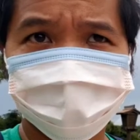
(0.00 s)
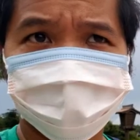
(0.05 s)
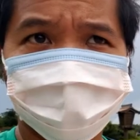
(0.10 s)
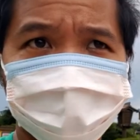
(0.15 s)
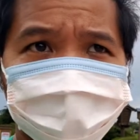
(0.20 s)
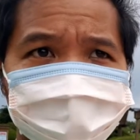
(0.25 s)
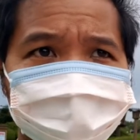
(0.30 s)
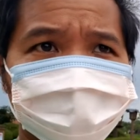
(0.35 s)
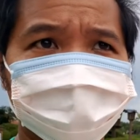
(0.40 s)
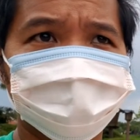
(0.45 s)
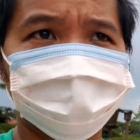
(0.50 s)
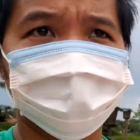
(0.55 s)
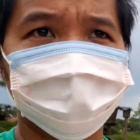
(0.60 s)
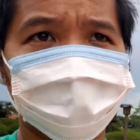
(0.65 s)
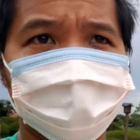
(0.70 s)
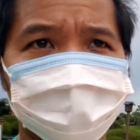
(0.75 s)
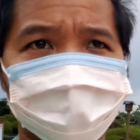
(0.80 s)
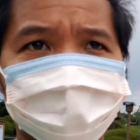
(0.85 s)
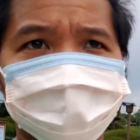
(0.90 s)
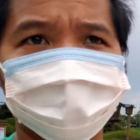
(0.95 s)
I'm gonna walk to
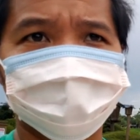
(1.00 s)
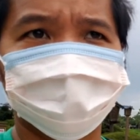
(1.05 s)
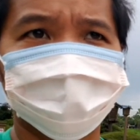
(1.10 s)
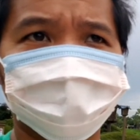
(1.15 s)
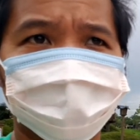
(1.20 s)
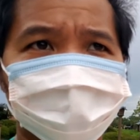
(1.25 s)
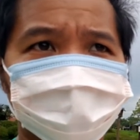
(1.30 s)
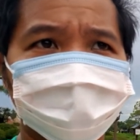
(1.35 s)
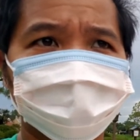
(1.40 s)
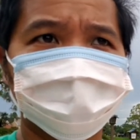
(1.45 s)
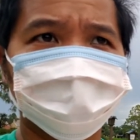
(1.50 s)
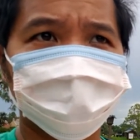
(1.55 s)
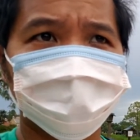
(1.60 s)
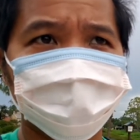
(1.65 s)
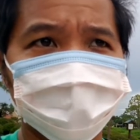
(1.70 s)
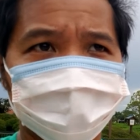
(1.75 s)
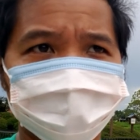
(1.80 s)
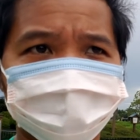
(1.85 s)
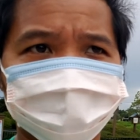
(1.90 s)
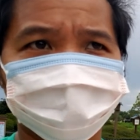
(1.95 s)
the
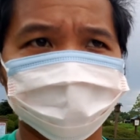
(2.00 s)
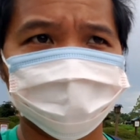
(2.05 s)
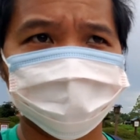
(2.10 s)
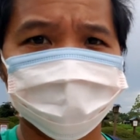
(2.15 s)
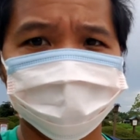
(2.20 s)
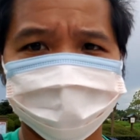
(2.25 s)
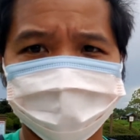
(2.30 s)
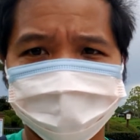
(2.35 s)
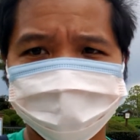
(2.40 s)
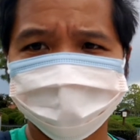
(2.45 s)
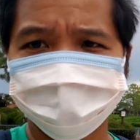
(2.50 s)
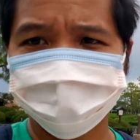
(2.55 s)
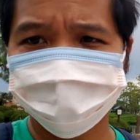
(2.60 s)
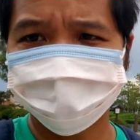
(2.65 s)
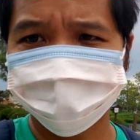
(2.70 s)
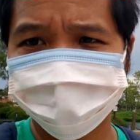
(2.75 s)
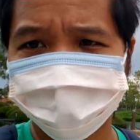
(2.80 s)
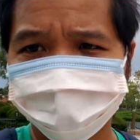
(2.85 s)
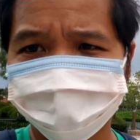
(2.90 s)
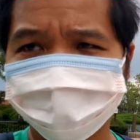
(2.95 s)
quick service
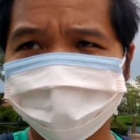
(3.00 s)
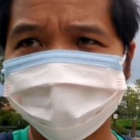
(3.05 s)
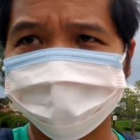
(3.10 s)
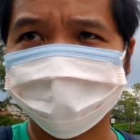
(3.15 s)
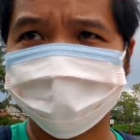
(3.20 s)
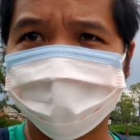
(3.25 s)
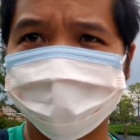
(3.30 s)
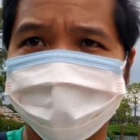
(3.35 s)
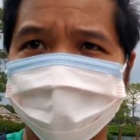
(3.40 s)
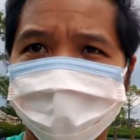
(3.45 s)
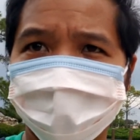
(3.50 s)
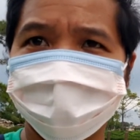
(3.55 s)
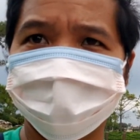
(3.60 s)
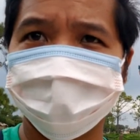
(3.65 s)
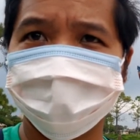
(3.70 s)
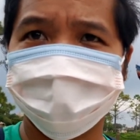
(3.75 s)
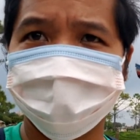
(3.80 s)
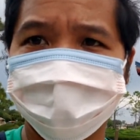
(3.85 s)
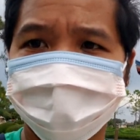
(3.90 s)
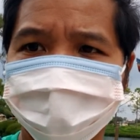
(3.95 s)
restaurant upstairs and see if they're
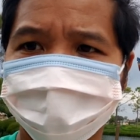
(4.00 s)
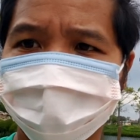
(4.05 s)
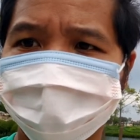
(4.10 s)
open.